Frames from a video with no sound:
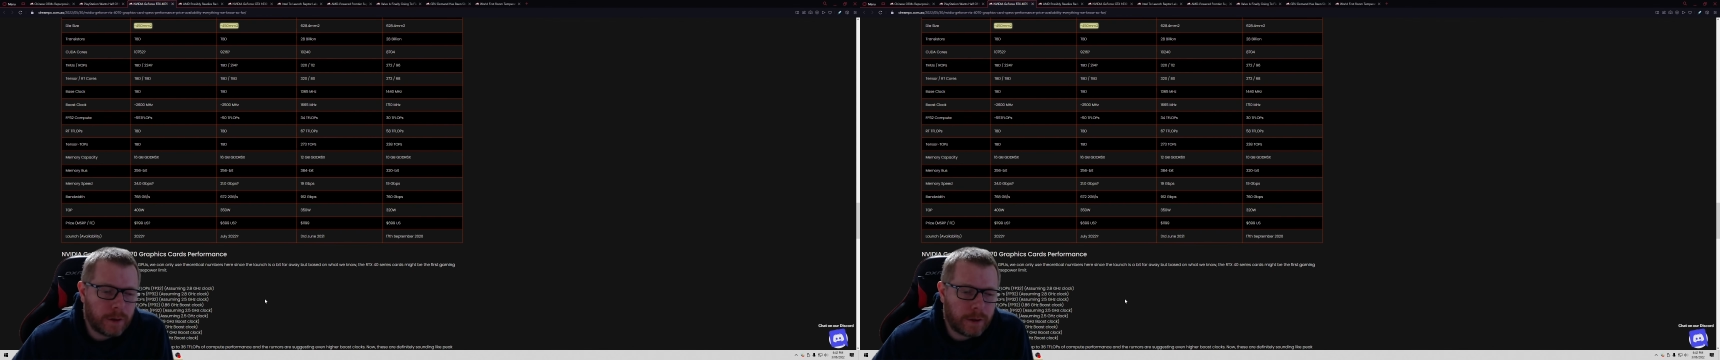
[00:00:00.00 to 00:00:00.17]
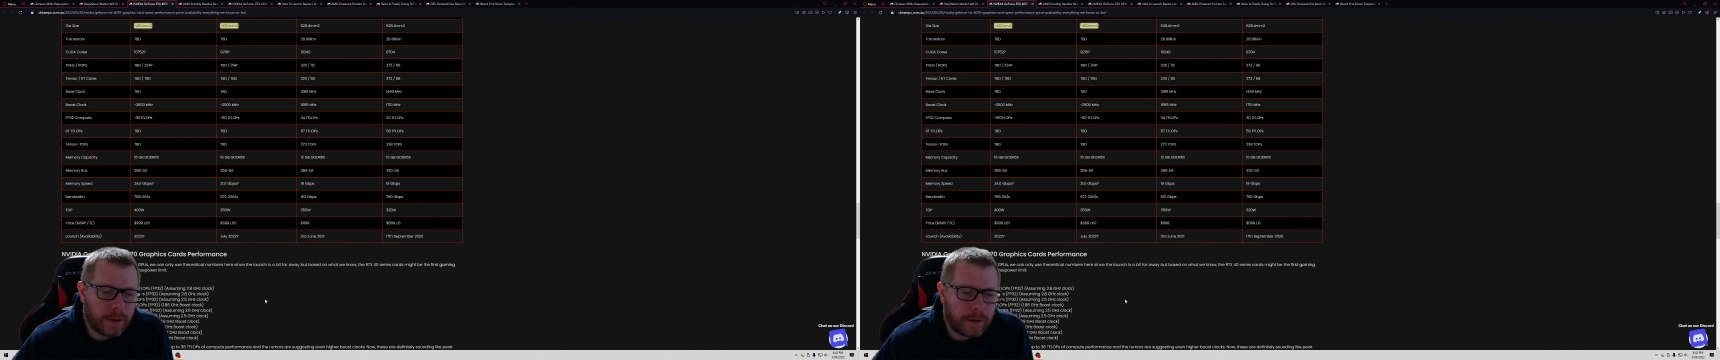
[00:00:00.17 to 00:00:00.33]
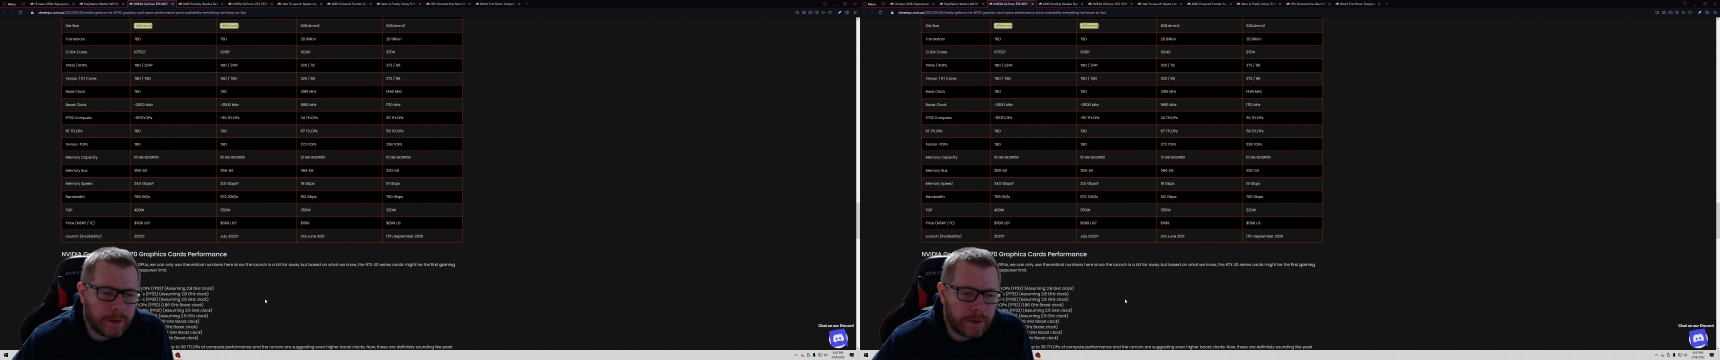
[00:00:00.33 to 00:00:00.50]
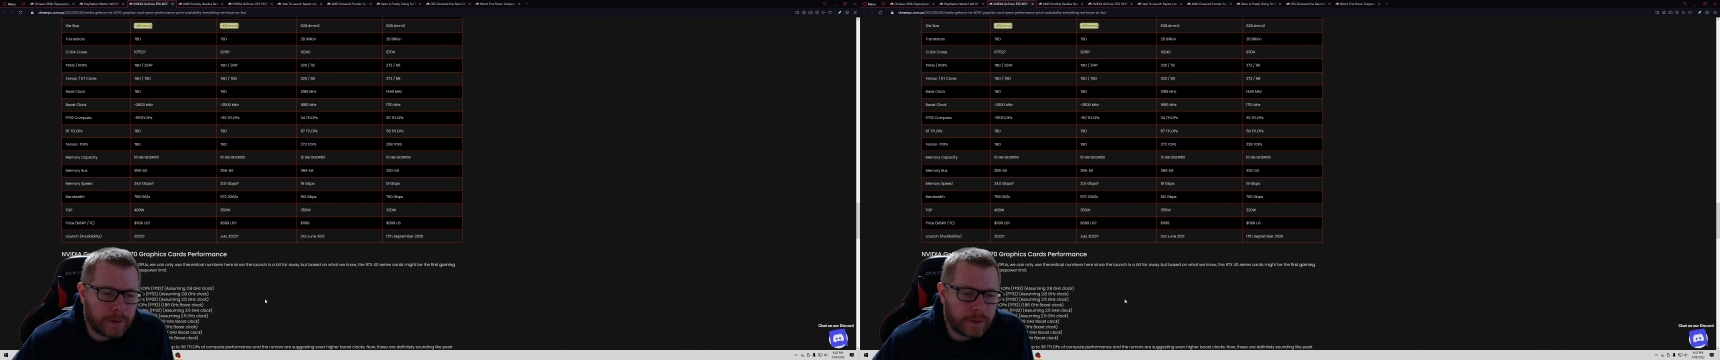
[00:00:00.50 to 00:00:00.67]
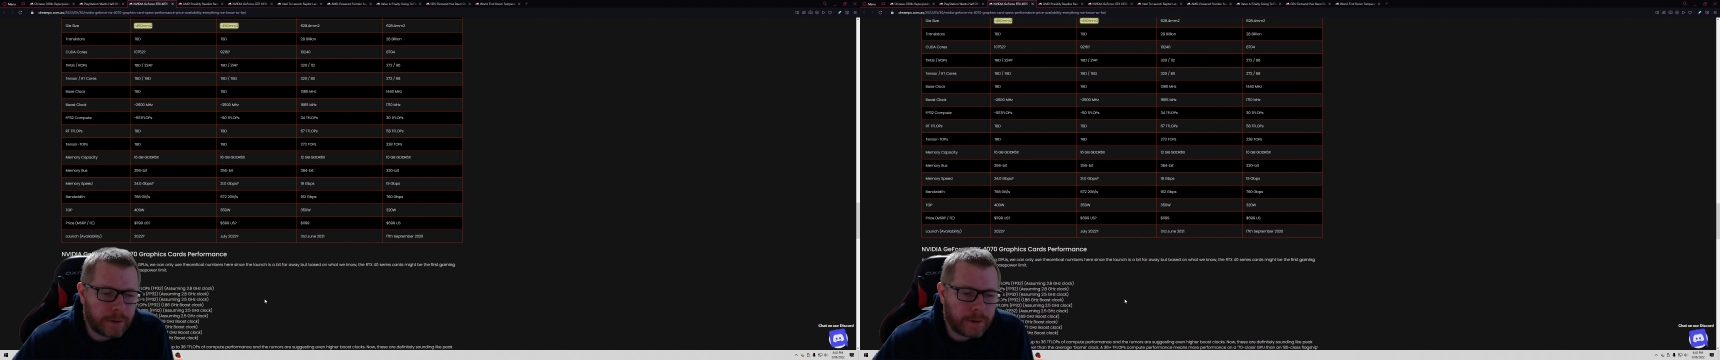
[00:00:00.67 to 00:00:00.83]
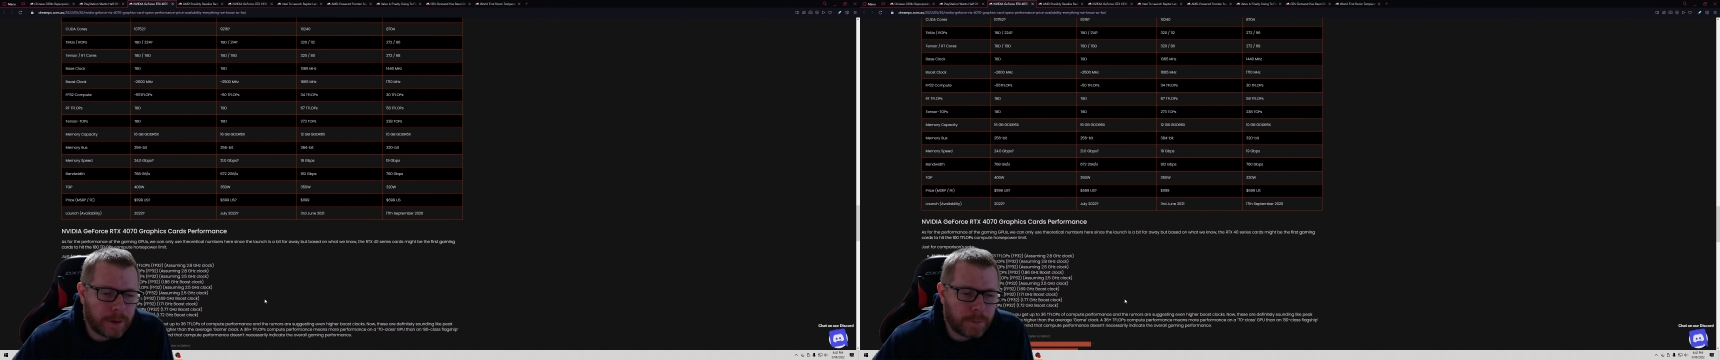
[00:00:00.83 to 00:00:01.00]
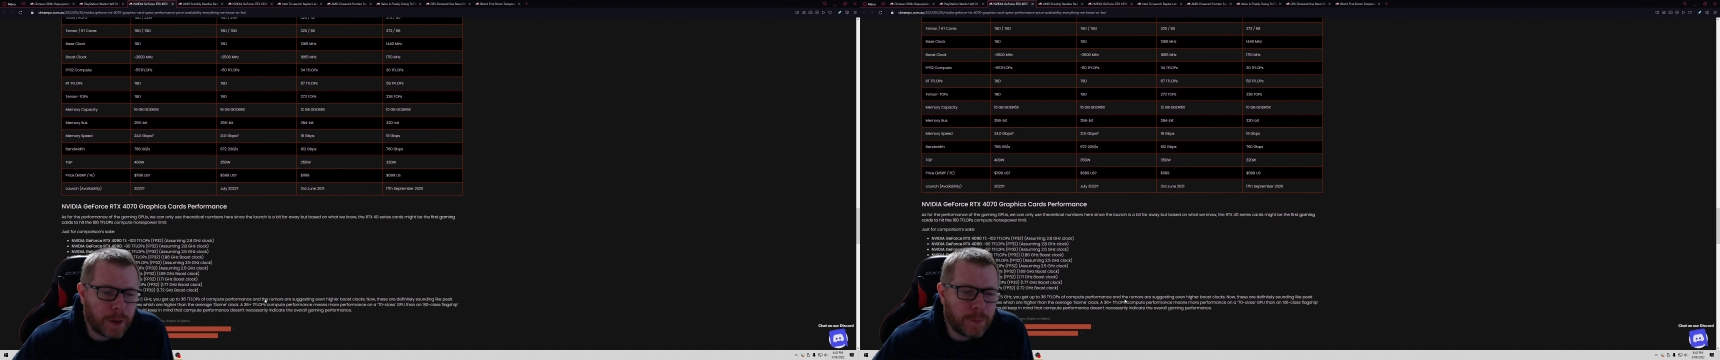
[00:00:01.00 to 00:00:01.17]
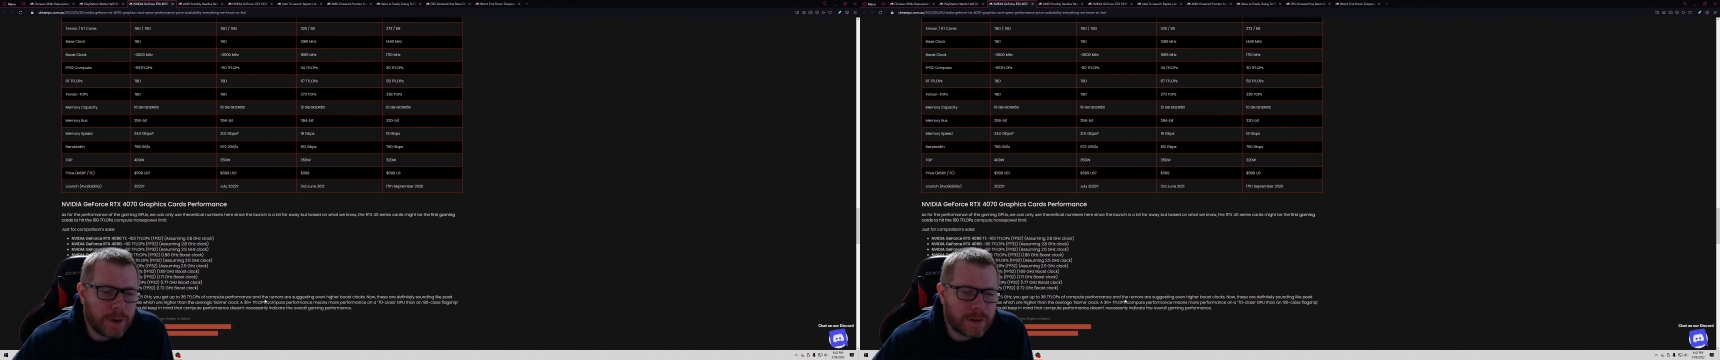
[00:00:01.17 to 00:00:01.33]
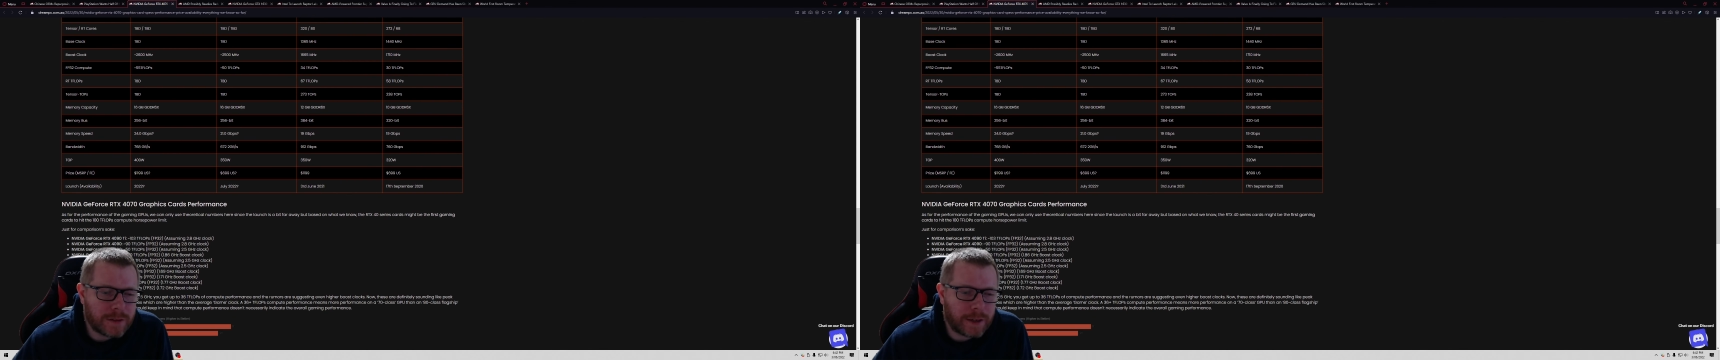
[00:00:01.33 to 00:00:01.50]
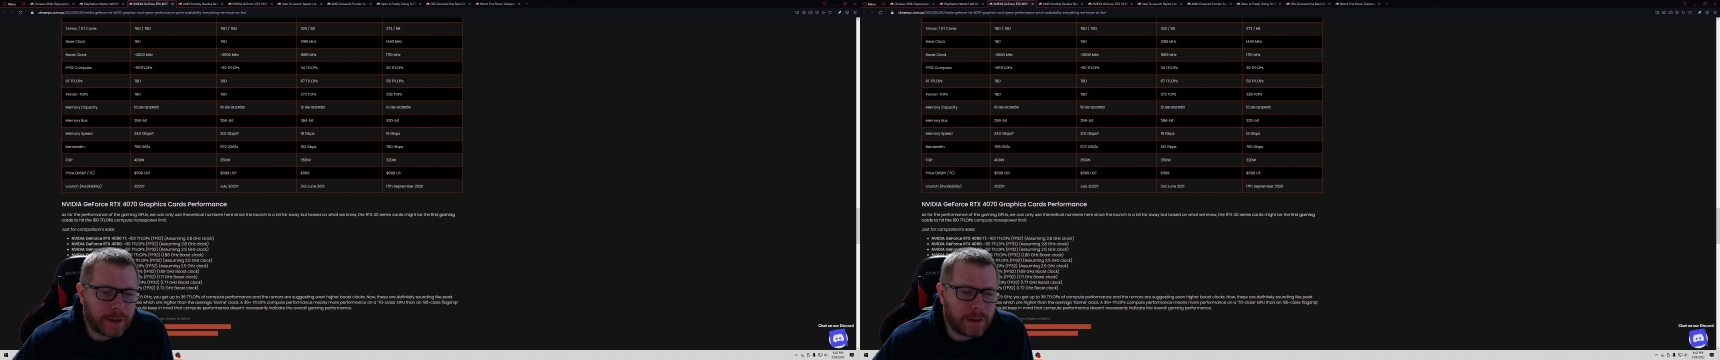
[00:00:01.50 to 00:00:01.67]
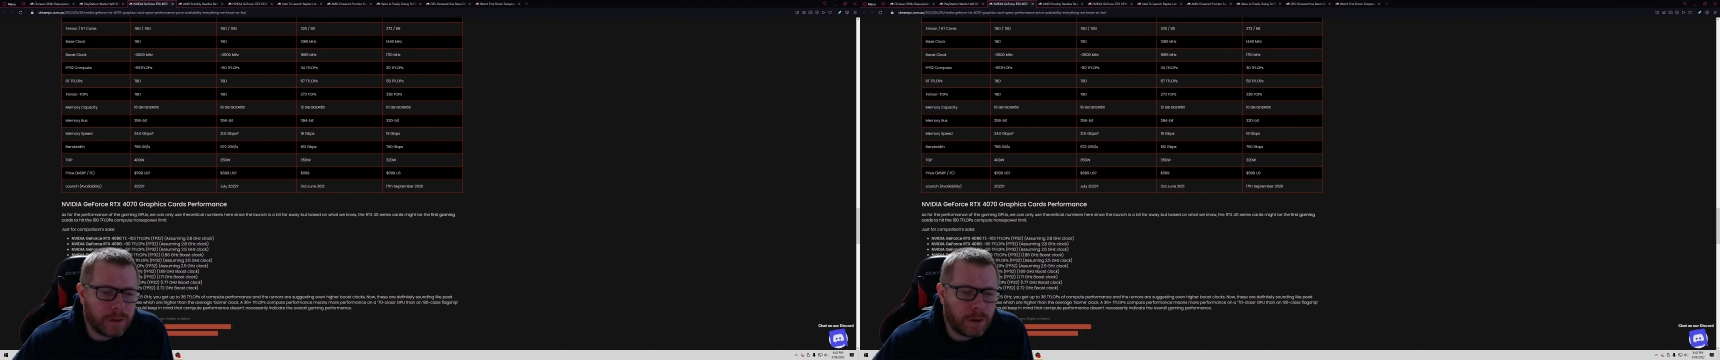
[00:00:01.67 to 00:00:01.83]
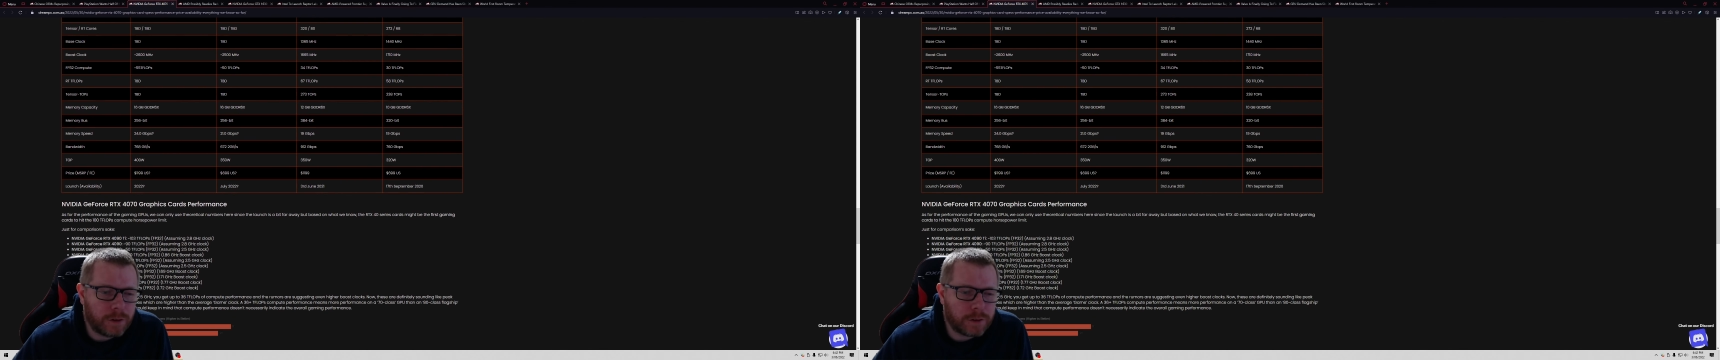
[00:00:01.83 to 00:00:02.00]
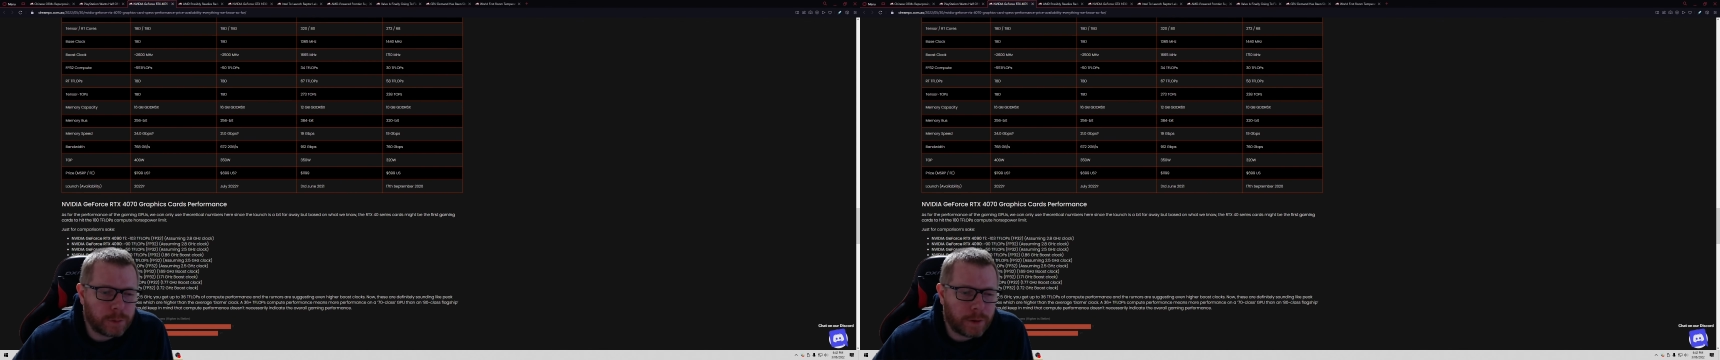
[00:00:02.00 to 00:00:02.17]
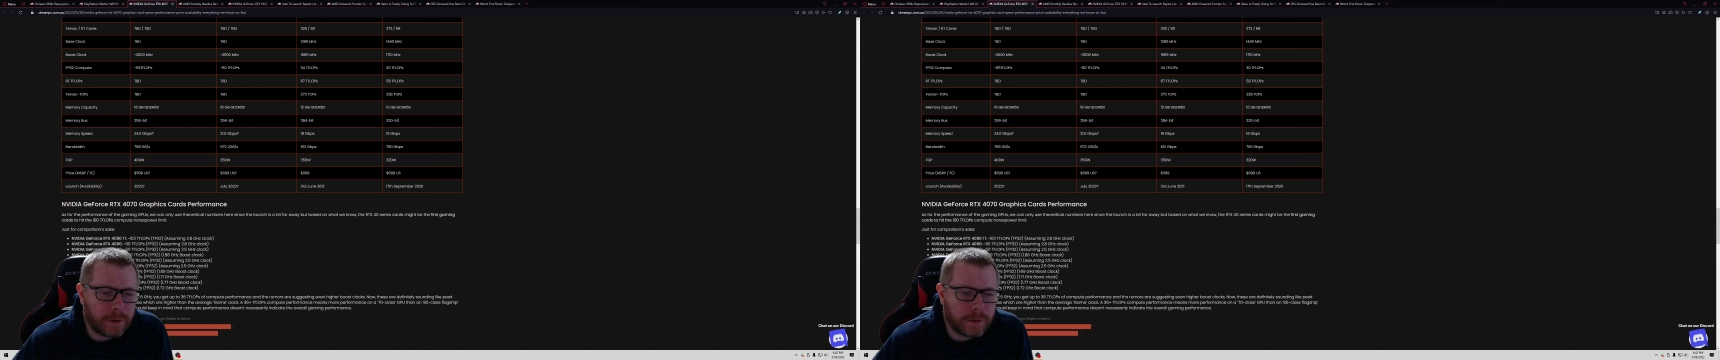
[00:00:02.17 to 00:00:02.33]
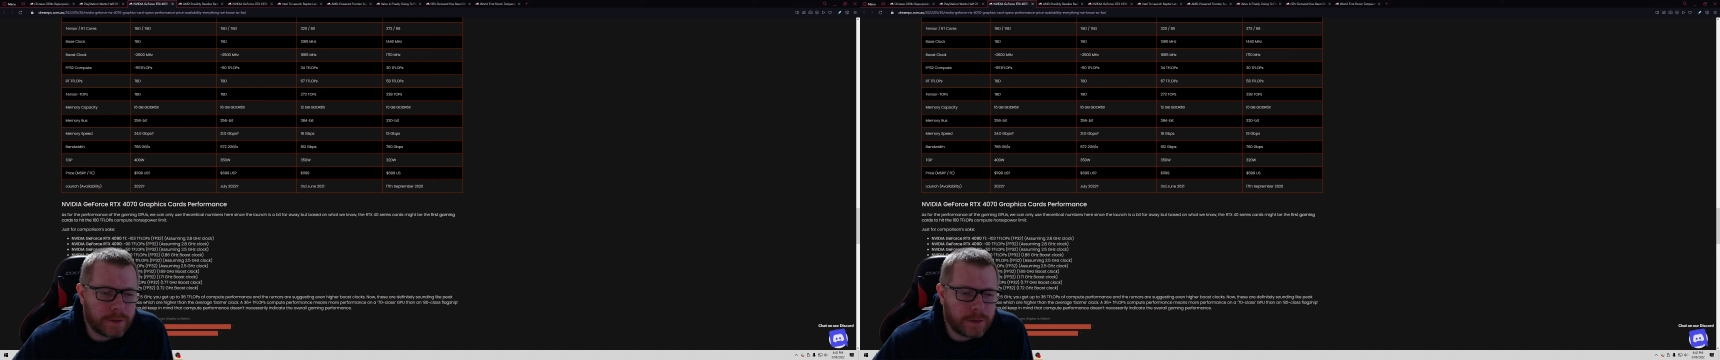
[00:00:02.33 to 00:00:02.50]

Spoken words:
and it may be a staggered launch by the